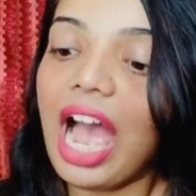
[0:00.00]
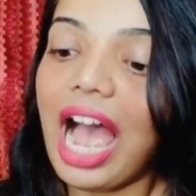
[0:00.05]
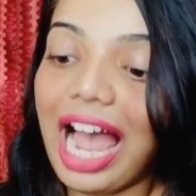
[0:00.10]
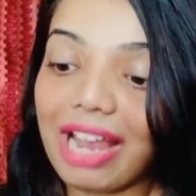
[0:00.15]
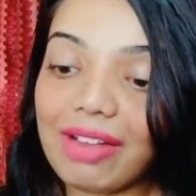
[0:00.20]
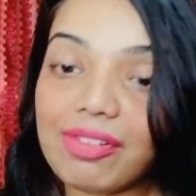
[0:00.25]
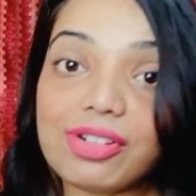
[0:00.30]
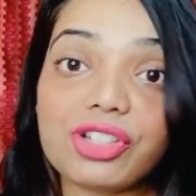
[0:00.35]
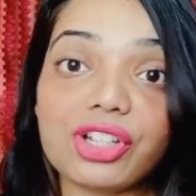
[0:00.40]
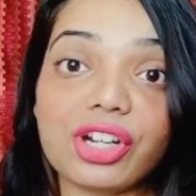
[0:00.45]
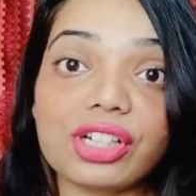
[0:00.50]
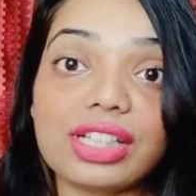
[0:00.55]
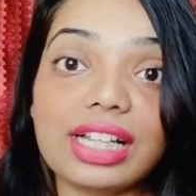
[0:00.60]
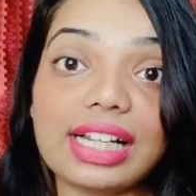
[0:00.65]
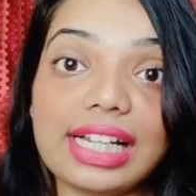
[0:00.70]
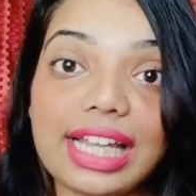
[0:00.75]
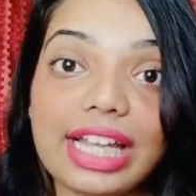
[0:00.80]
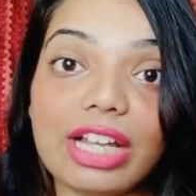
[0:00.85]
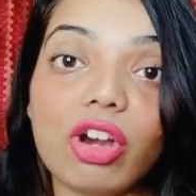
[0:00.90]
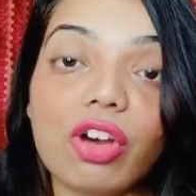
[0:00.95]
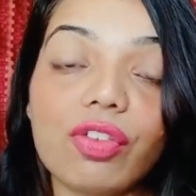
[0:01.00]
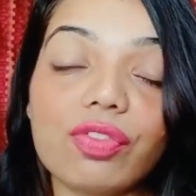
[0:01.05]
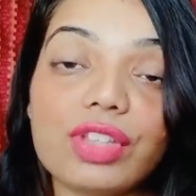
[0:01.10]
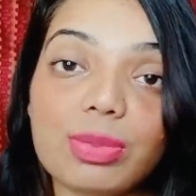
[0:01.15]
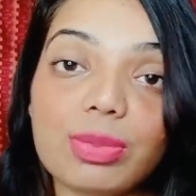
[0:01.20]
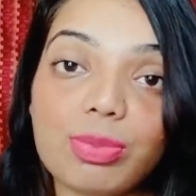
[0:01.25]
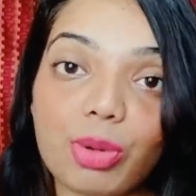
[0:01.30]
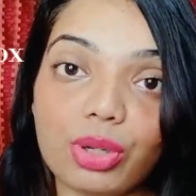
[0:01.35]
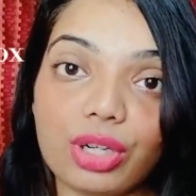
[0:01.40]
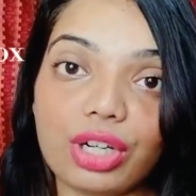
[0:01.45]
I will share the link of
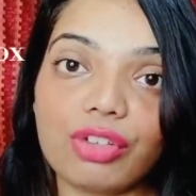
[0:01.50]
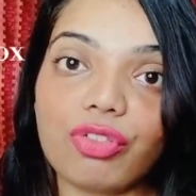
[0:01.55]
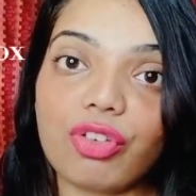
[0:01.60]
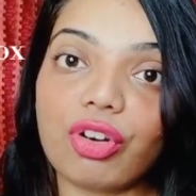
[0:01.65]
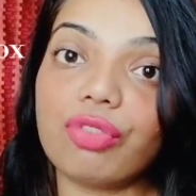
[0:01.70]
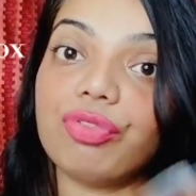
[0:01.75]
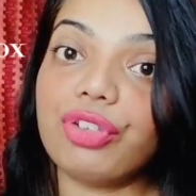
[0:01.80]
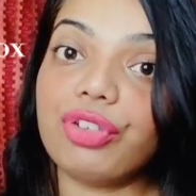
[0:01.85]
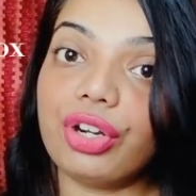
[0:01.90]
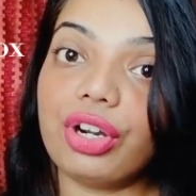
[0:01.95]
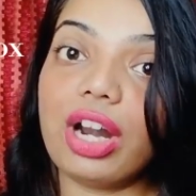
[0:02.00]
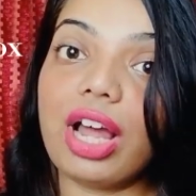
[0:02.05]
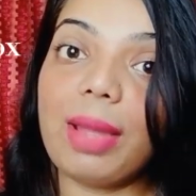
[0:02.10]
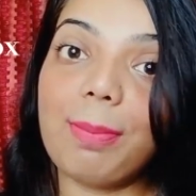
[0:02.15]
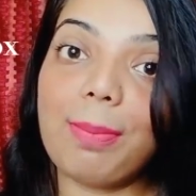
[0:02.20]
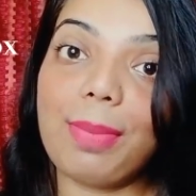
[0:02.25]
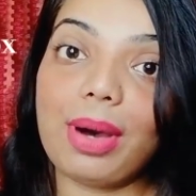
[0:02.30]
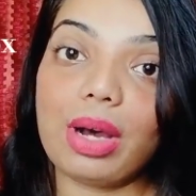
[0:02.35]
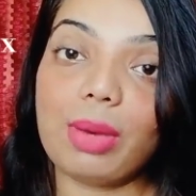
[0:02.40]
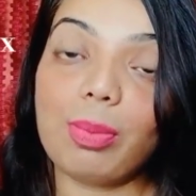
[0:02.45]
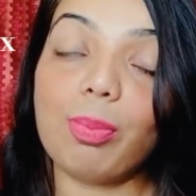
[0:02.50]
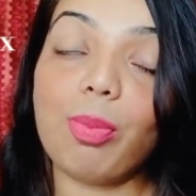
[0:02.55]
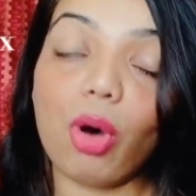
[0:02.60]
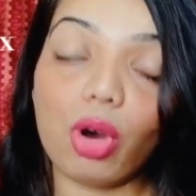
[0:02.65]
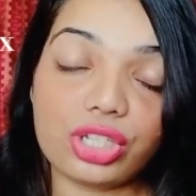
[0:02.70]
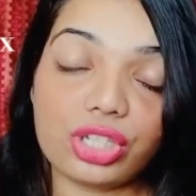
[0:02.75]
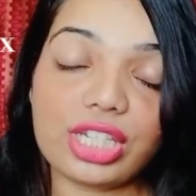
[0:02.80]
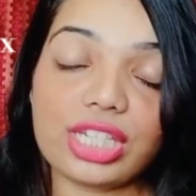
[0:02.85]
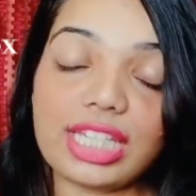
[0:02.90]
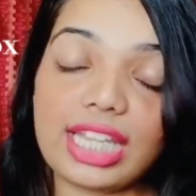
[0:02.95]
this product from where I
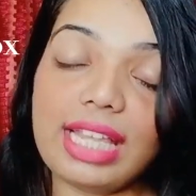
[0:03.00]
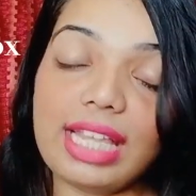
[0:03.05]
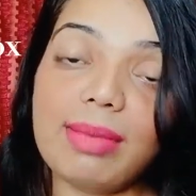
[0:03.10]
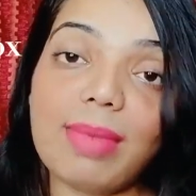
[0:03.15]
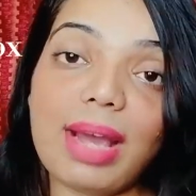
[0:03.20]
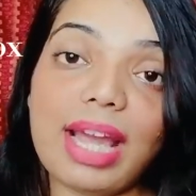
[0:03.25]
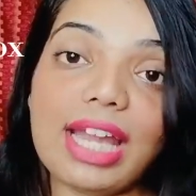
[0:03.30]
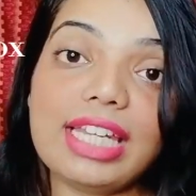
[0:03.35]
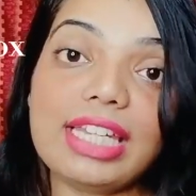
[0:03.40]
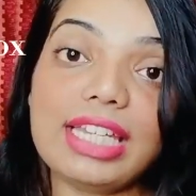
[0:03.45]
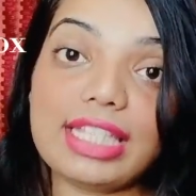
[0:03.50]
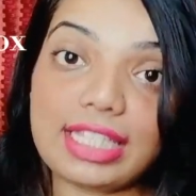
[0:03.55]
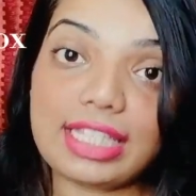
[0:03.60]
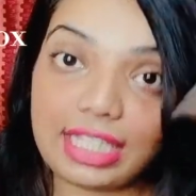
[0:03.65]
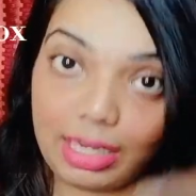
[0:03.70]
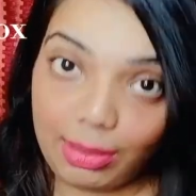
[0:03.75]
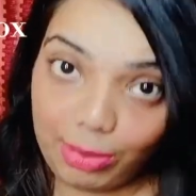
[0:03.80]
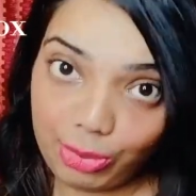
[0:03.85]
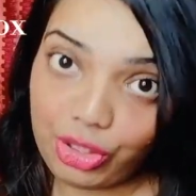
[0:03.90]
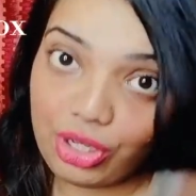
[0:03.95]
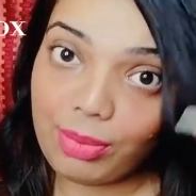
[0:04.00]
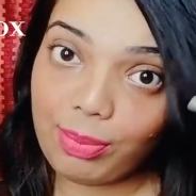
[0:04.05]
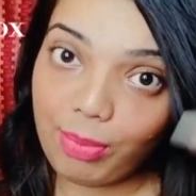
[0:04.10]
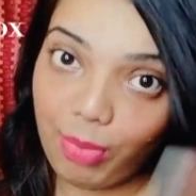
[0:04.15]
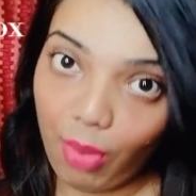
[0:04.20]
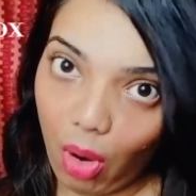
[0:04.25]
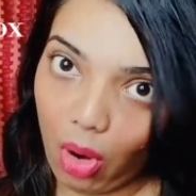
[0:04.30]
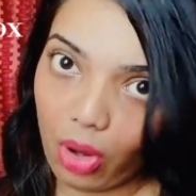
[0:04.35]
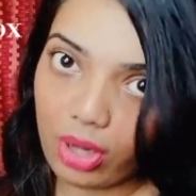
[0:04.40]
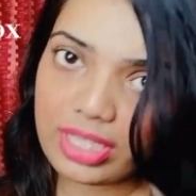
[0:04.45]
bought it in my description
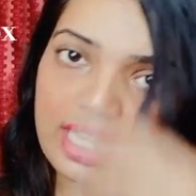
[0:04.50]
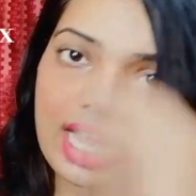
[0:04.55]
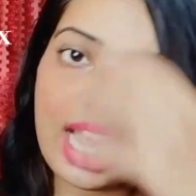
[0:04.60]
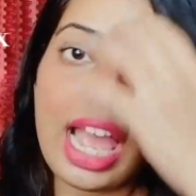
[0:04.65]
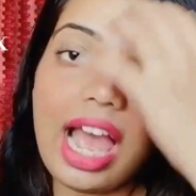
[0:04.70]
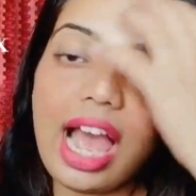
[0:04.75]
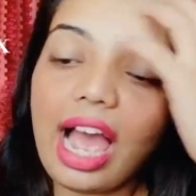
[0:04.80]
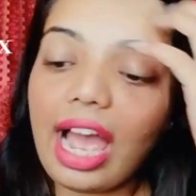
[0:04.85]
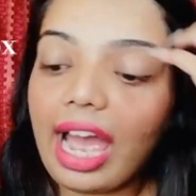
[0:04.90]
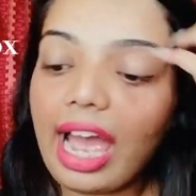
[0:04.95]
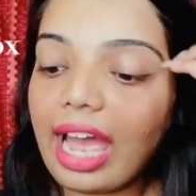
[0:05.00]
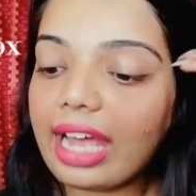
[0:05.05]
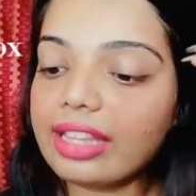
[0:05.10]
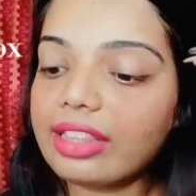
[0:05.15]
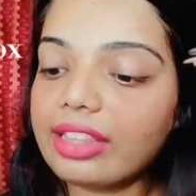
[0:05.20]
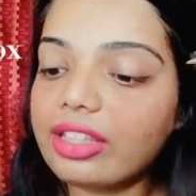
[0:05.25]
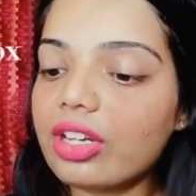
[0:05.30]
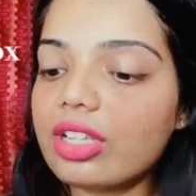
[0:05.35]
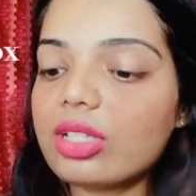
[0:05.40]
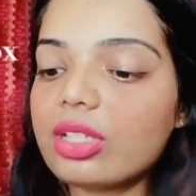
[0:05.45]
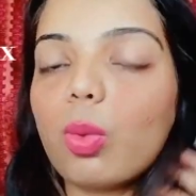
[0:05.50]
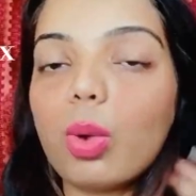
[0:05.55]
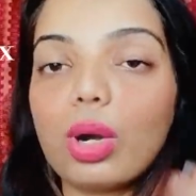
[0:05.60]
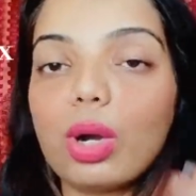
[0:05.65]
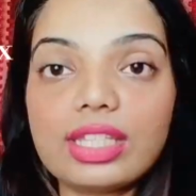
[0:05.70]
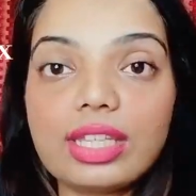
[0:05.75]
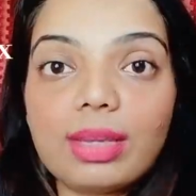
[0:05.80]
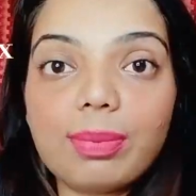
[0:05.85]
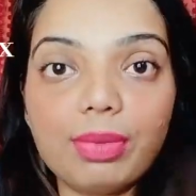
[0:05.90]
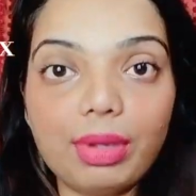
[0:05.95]
box, and there is a
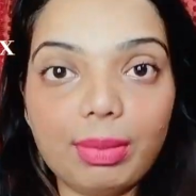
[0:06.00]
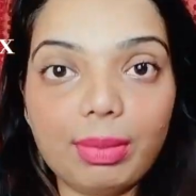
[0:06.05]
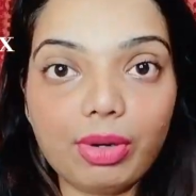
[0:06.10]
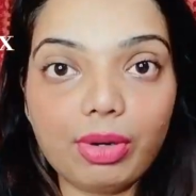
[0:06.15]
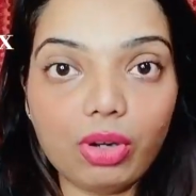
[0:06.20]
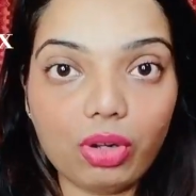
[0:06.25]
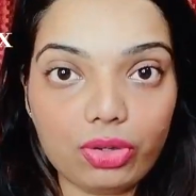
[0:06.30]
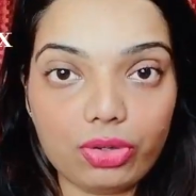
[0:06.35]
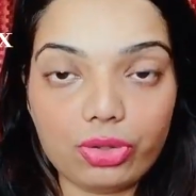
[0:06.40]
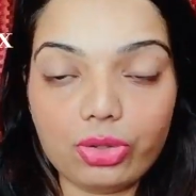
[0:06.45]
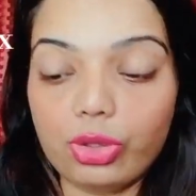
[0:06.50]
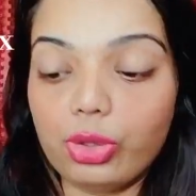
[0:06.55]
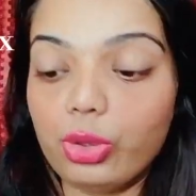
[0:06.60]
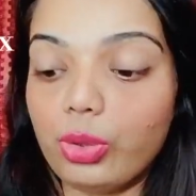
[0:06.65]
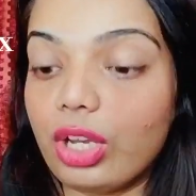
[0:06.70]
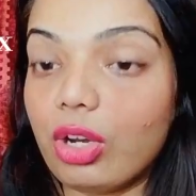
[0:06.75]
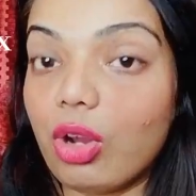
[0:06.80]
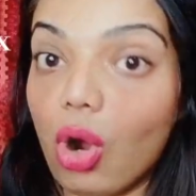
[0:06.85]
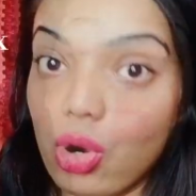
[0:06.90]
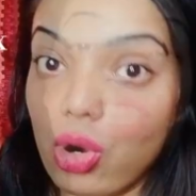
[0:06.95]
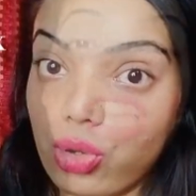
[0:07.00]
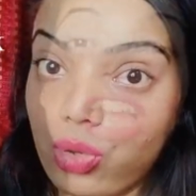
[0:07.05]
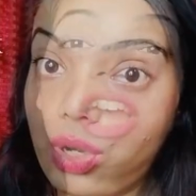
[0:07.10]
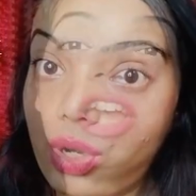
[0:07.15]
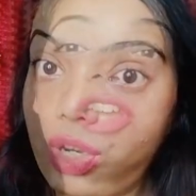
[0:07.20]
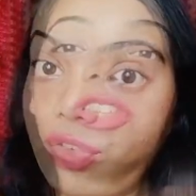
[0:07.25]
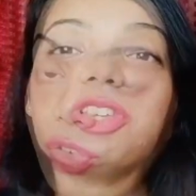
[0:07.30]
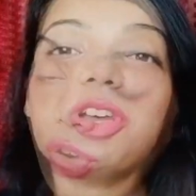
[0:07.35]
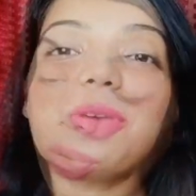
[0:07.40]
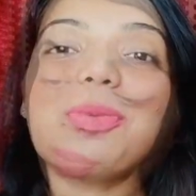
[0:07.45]
WhatsApp number also, you can order
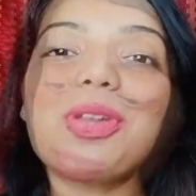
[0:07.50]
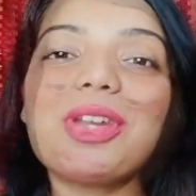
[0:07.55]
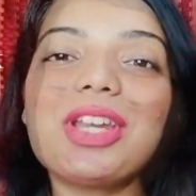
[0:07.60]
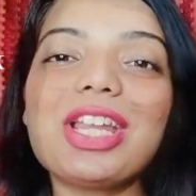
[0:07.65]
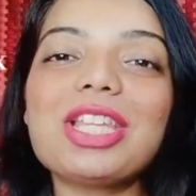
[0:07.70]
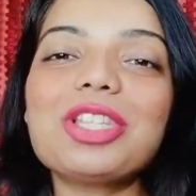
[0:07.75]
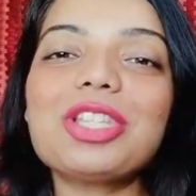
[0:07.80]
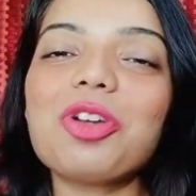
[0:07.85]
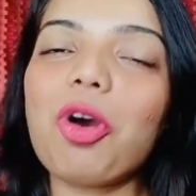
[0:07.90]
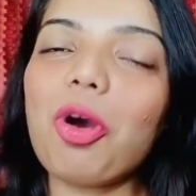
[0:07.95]
it from there.